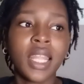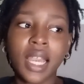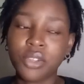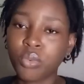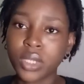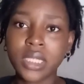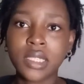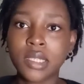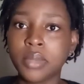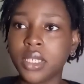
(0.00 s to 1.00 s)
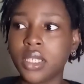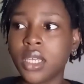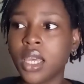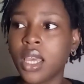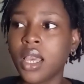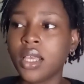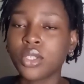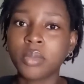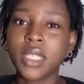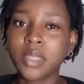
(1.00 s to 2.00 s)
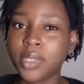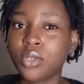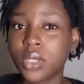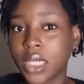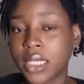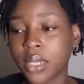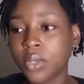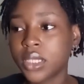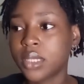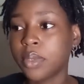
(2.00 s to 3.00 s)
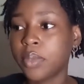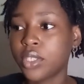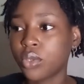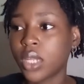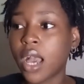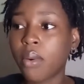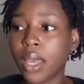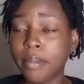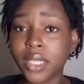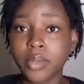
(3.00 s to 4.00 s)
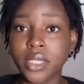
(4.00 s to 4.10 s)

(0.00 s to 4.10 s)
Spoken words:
Like, I don't want it to be something that's based on that. I want it to be based on how I made